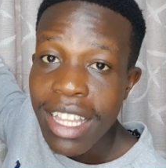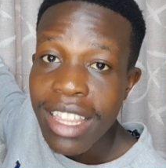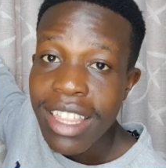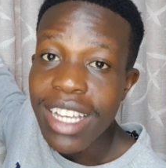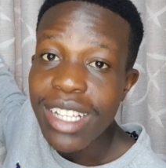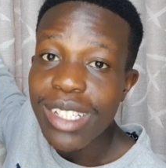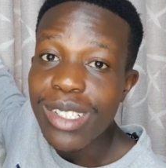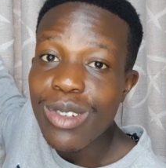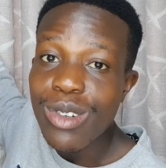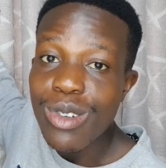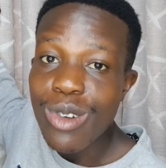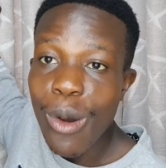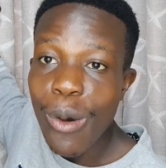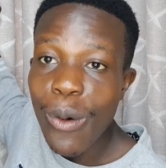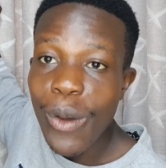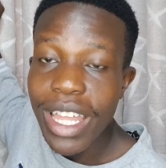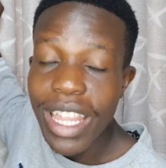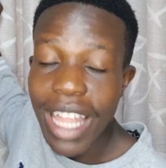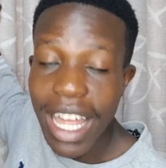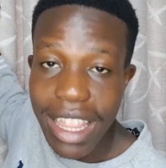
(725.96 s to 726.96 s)
There's no
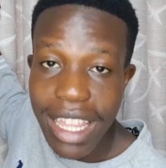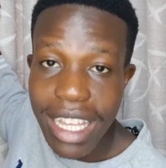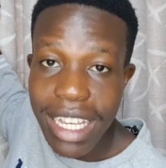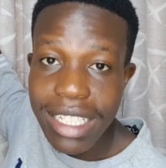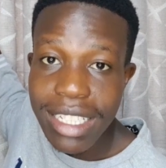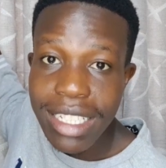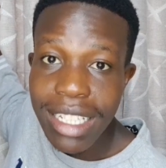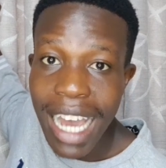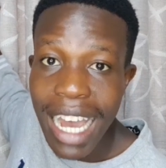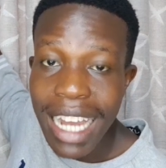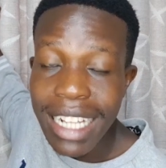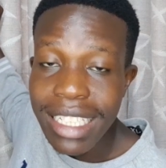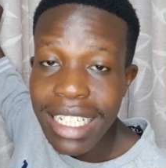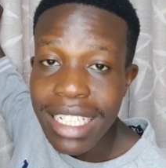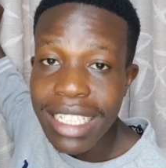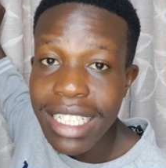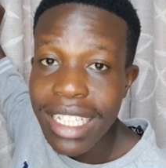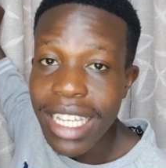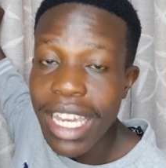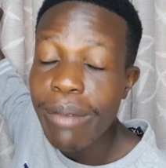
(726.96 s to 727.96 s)
way that these
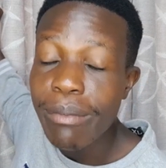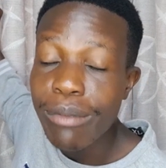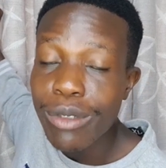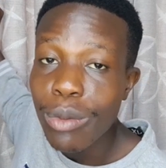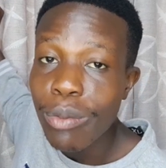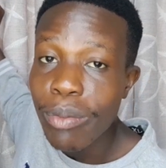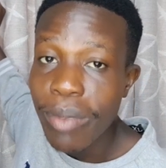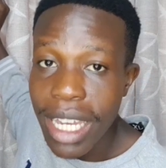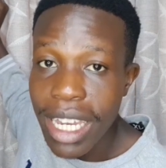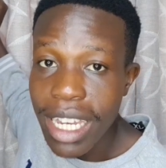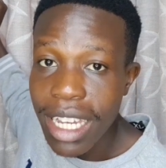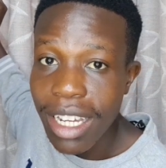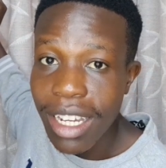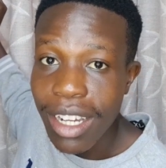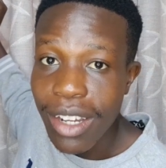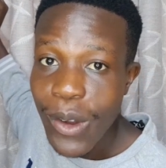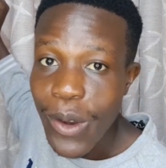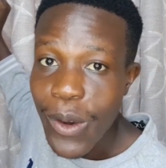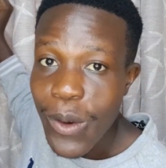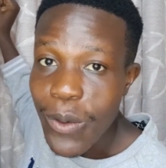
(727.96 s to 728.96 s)
curtains came to
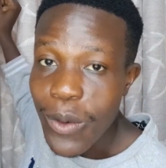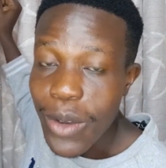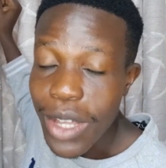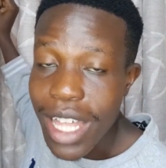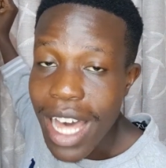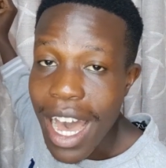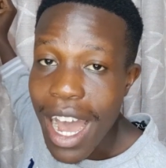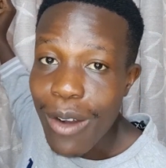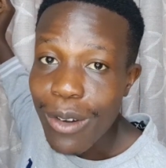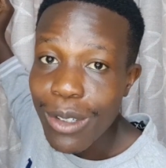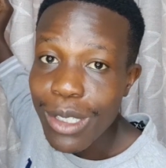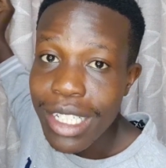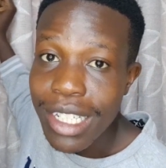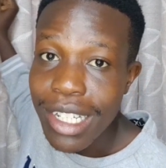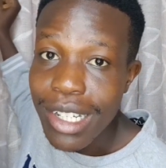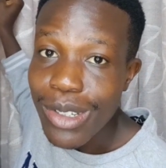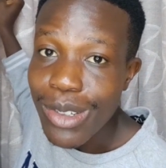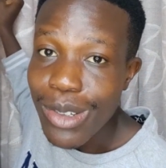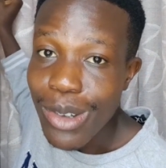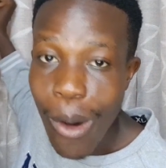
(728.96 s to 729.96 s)
being without
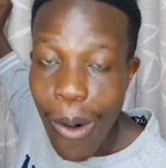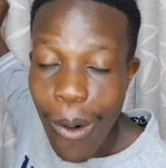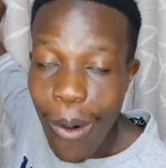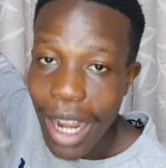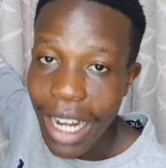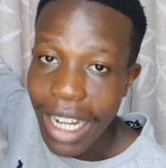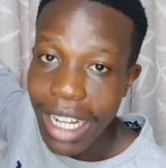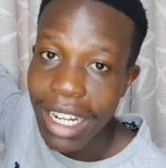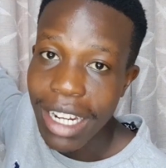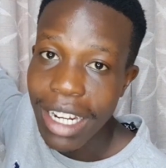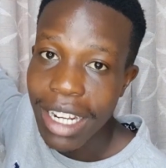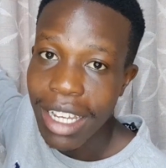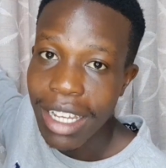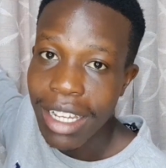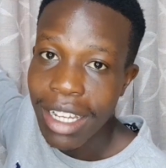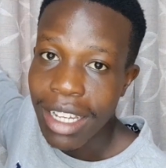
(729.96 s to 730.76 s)
no one